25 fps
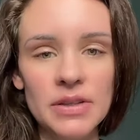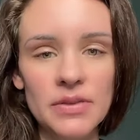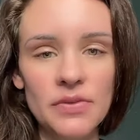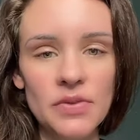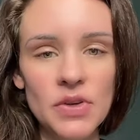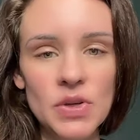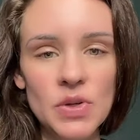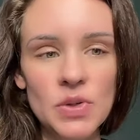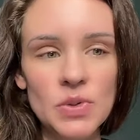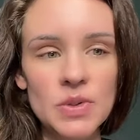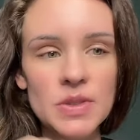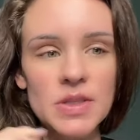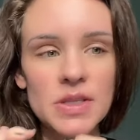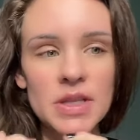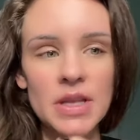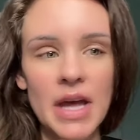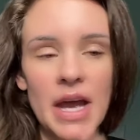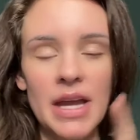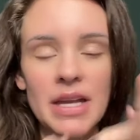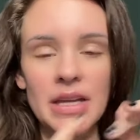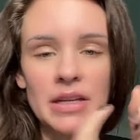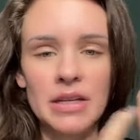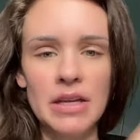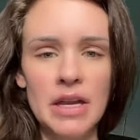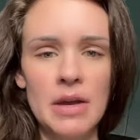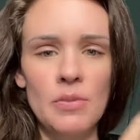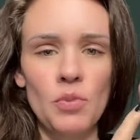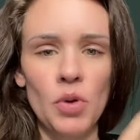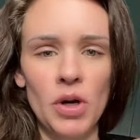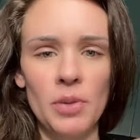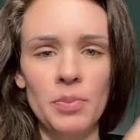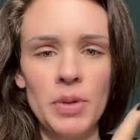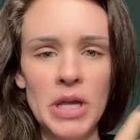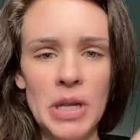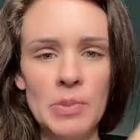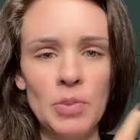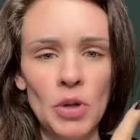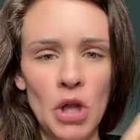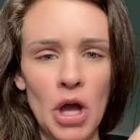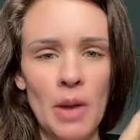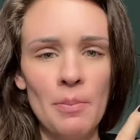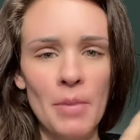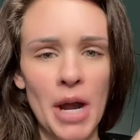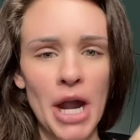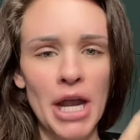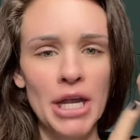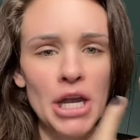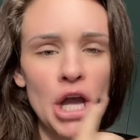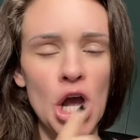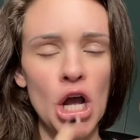for the views so that I can get more people on
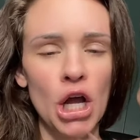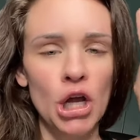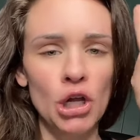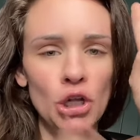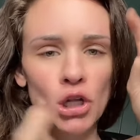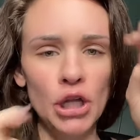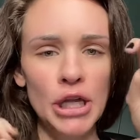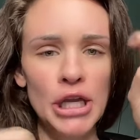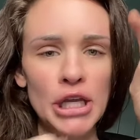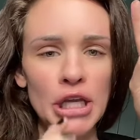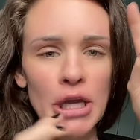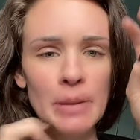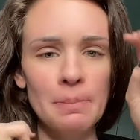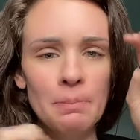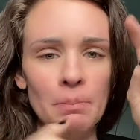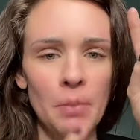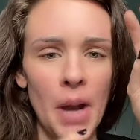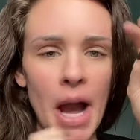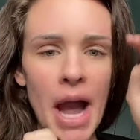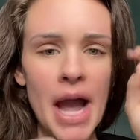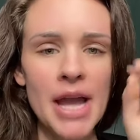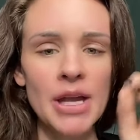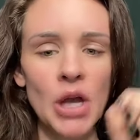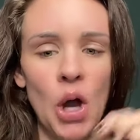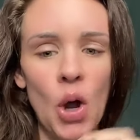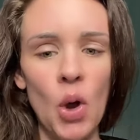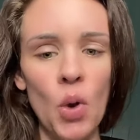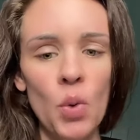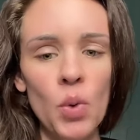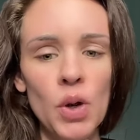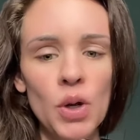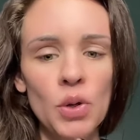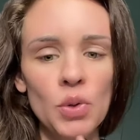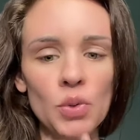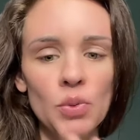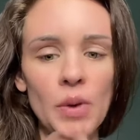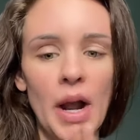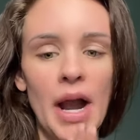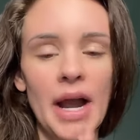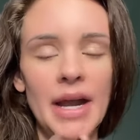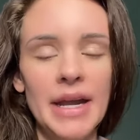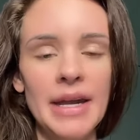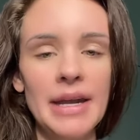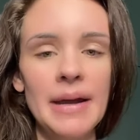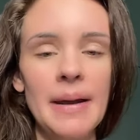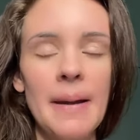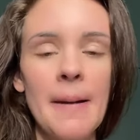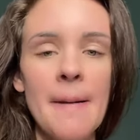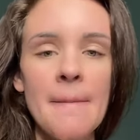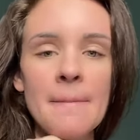my link in bio,
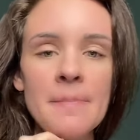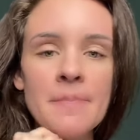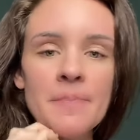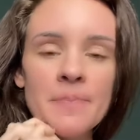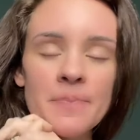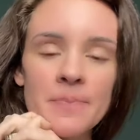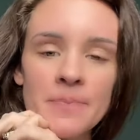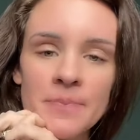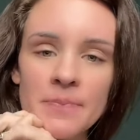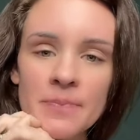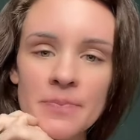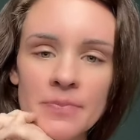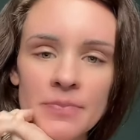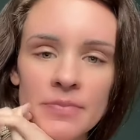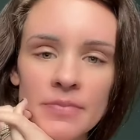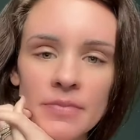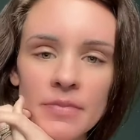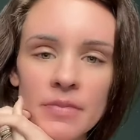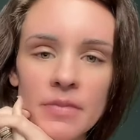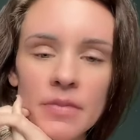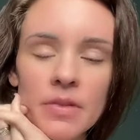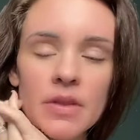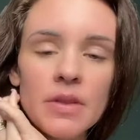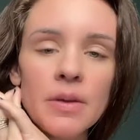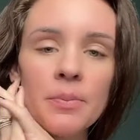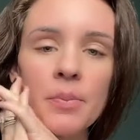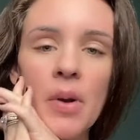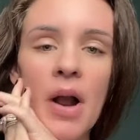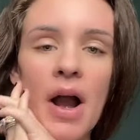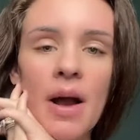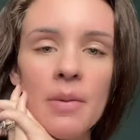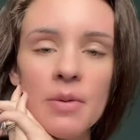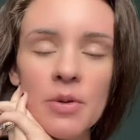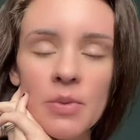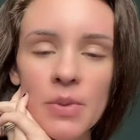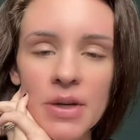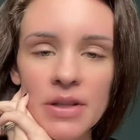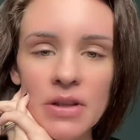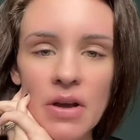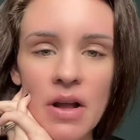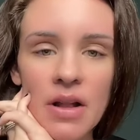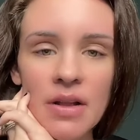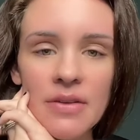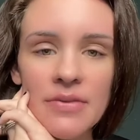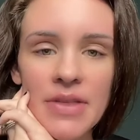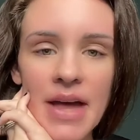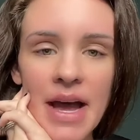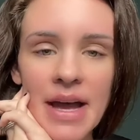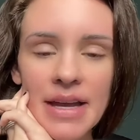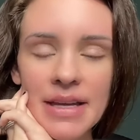right? The problem with
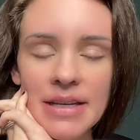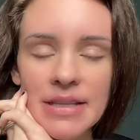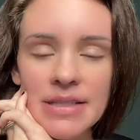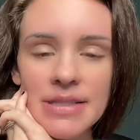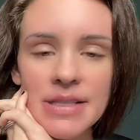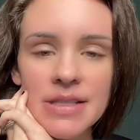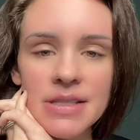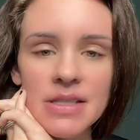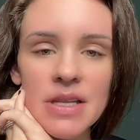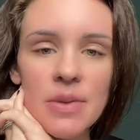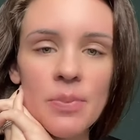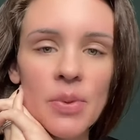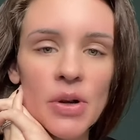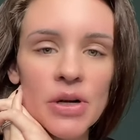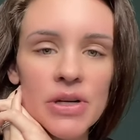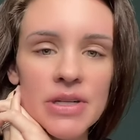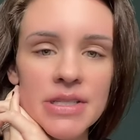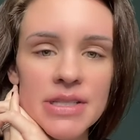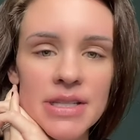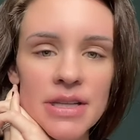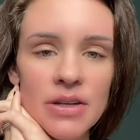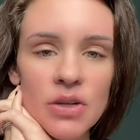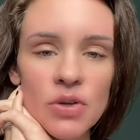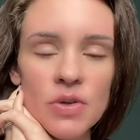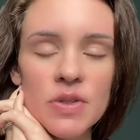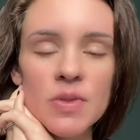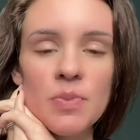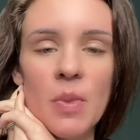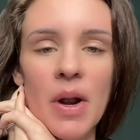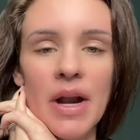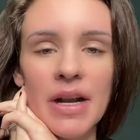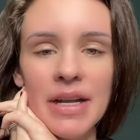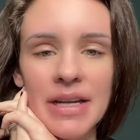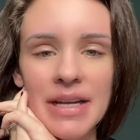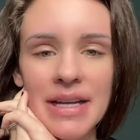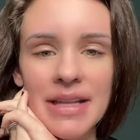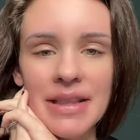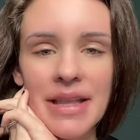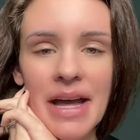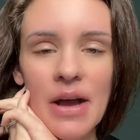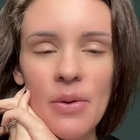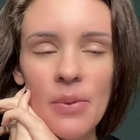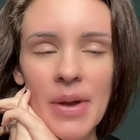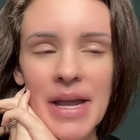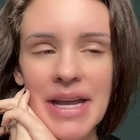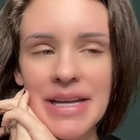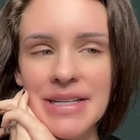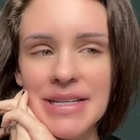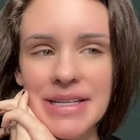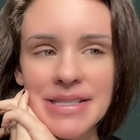all of that is is the person who's marketing that
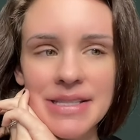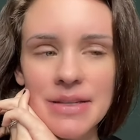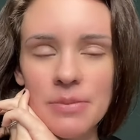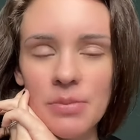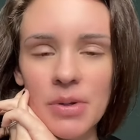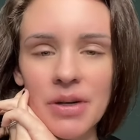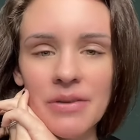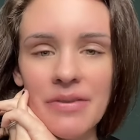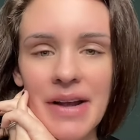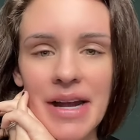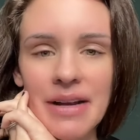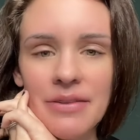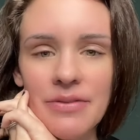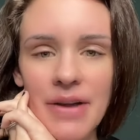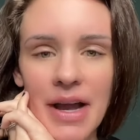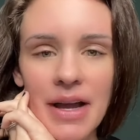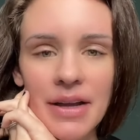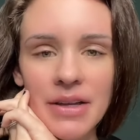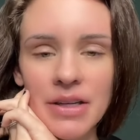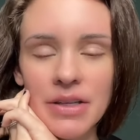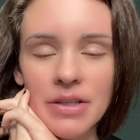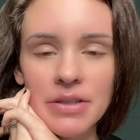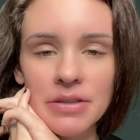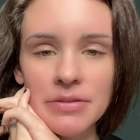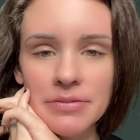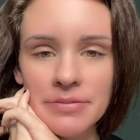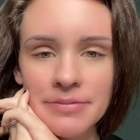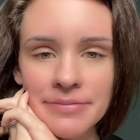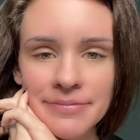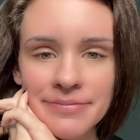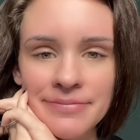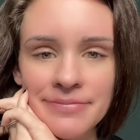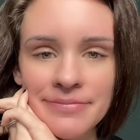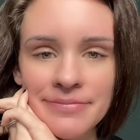way doesn't provide value.